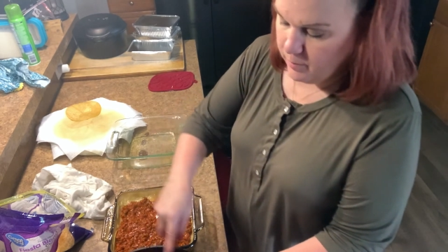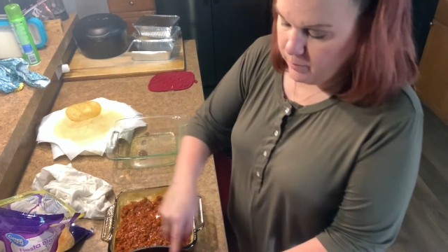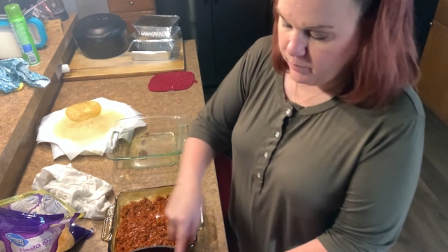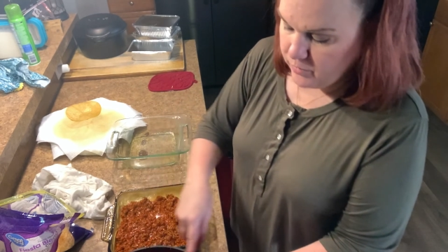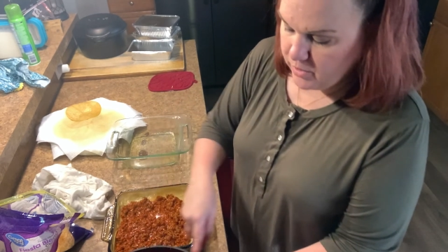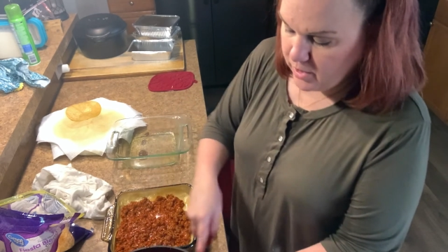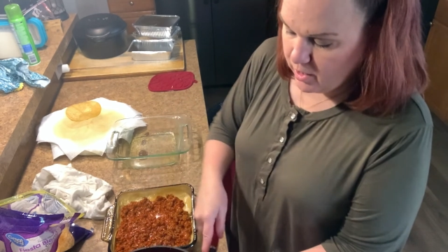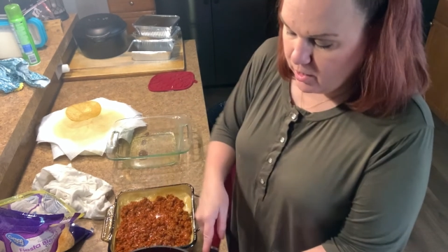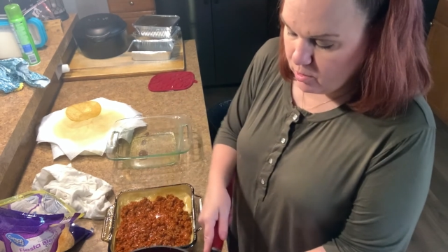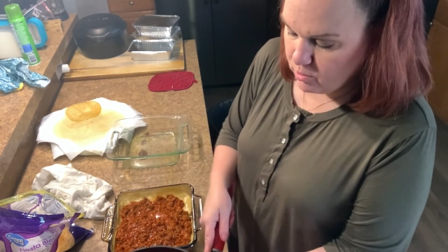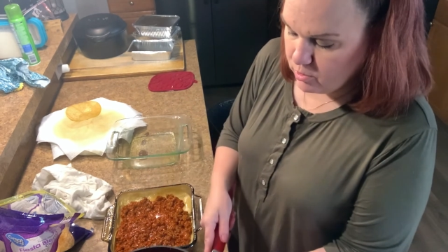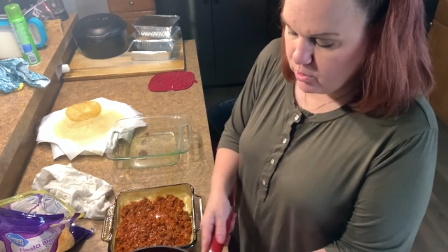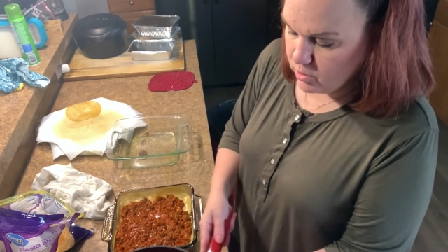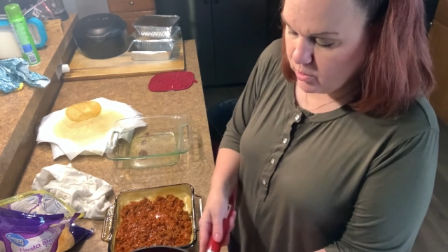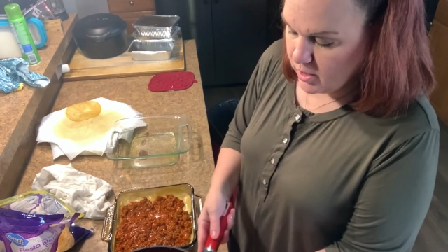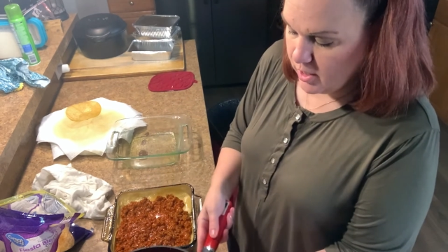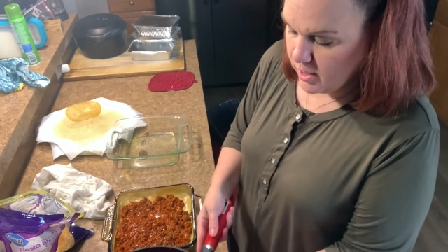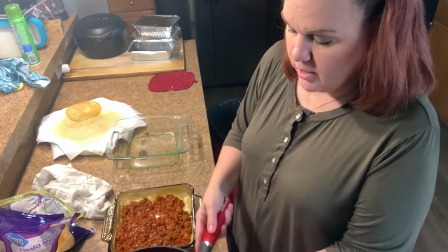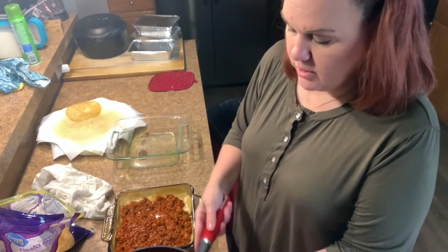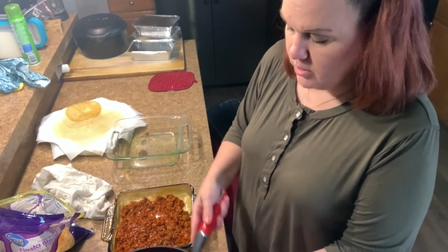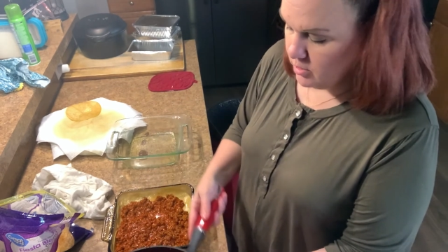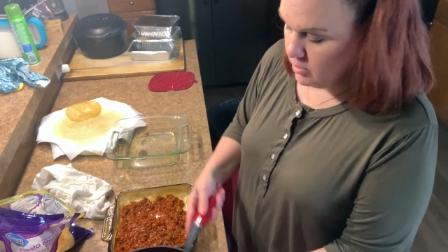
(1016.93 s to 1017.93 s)
Now you
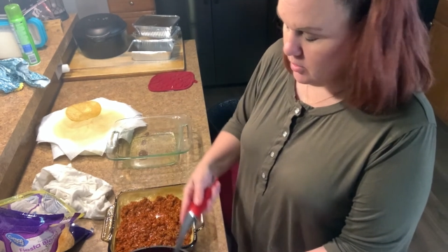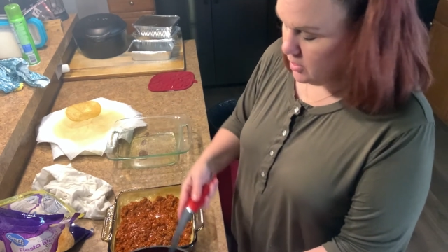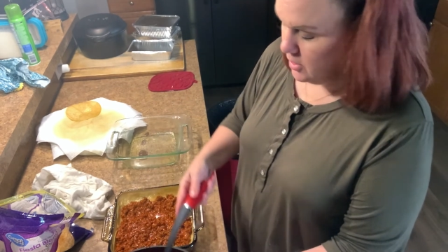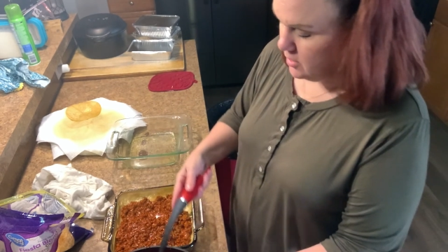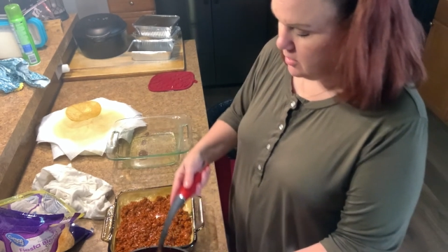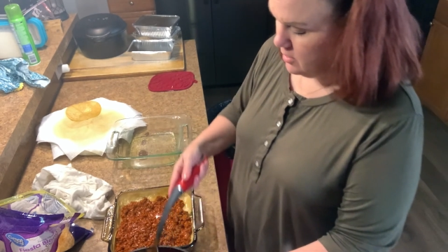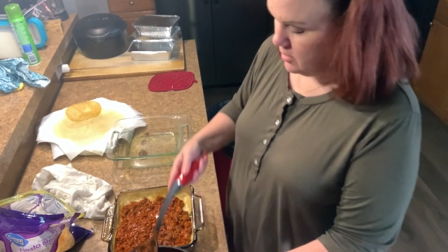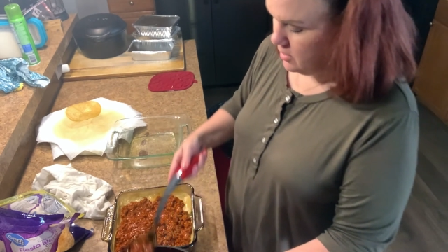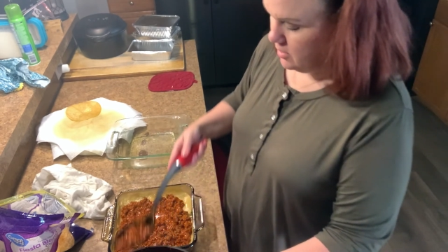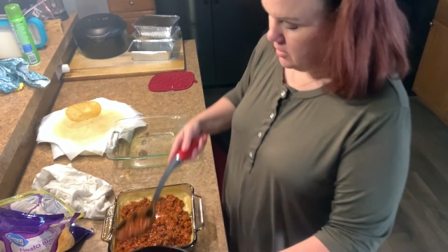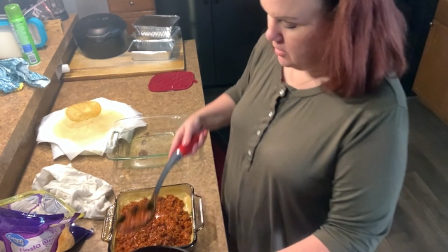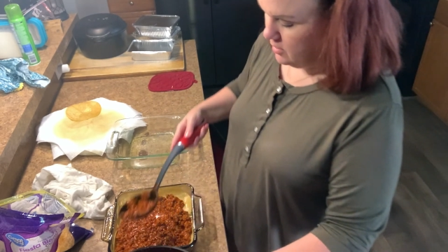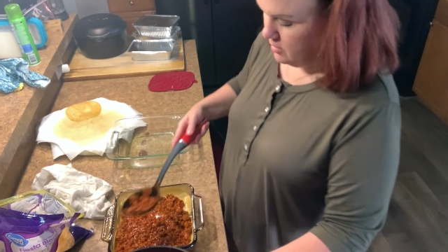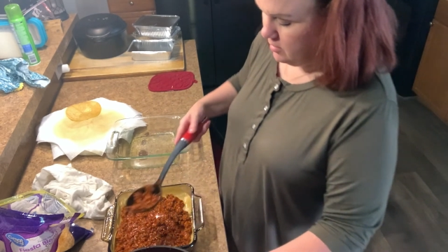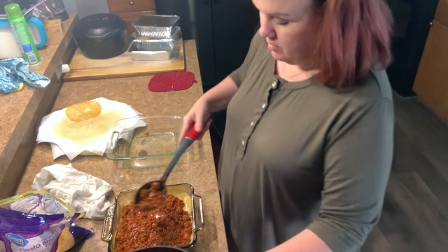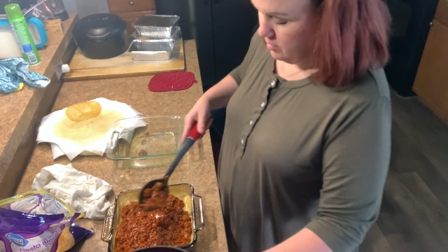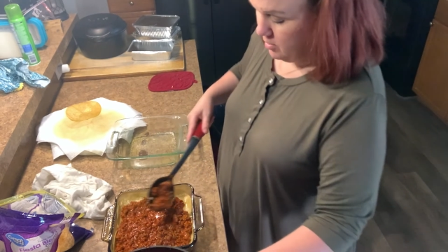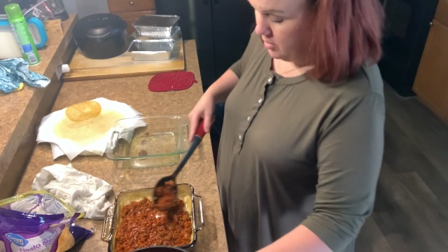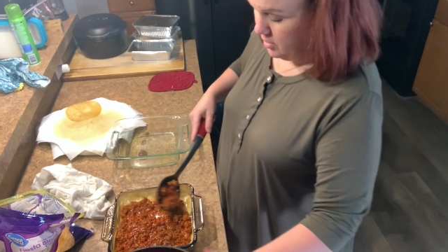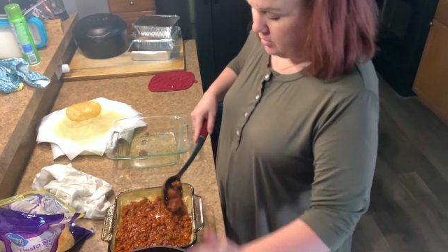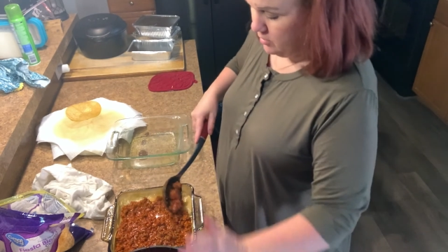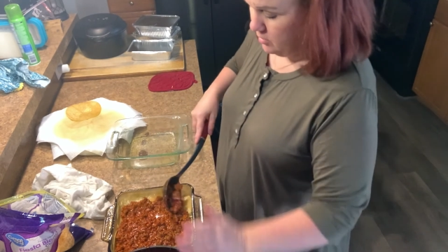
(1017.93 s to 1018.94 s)
can do these
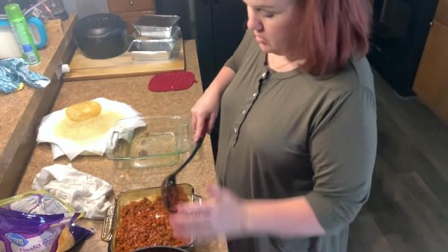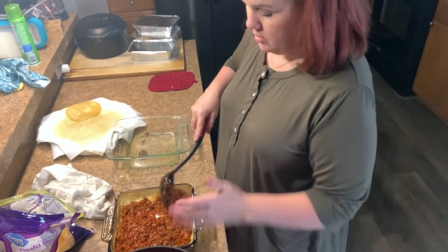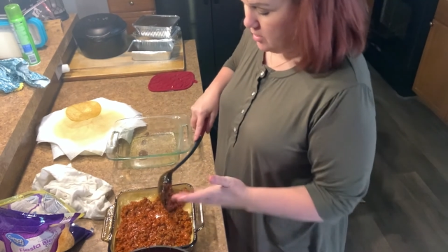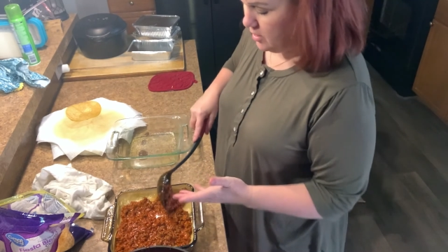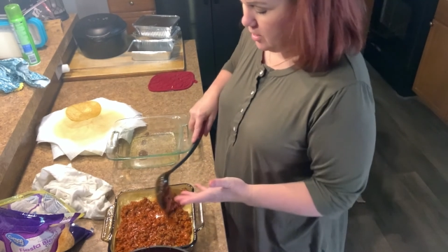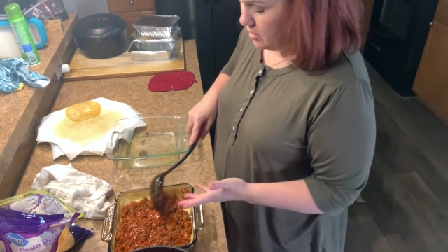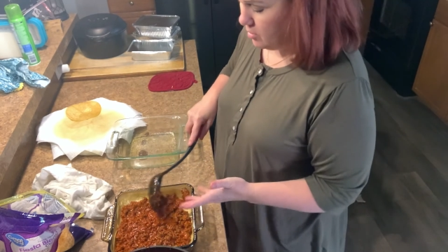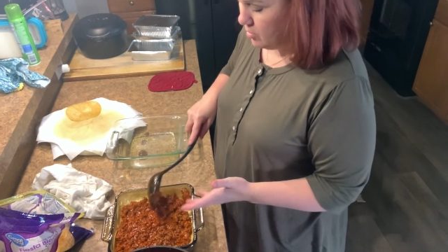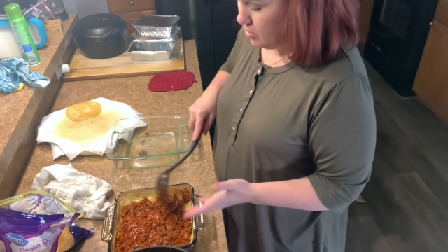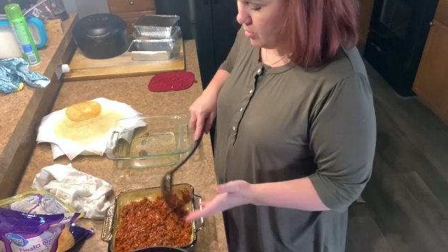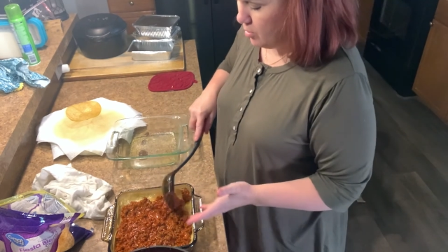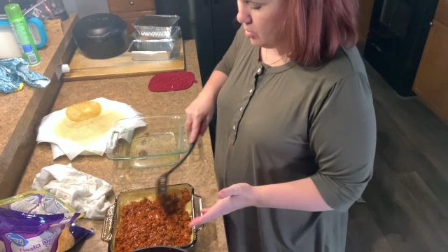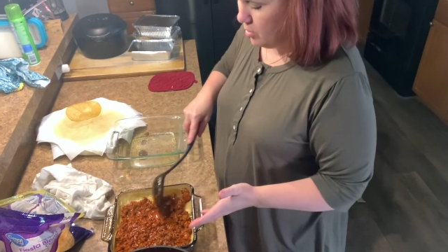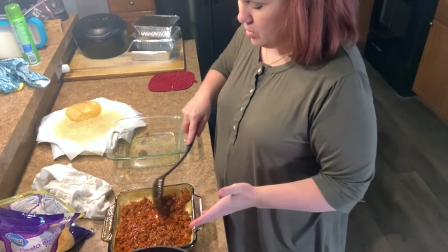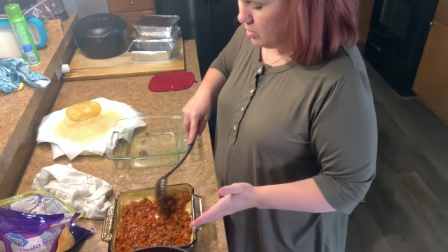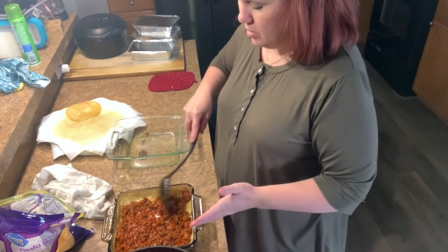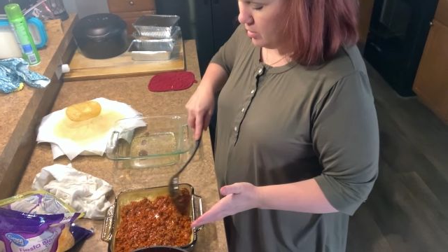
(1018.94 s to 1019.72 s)
in single,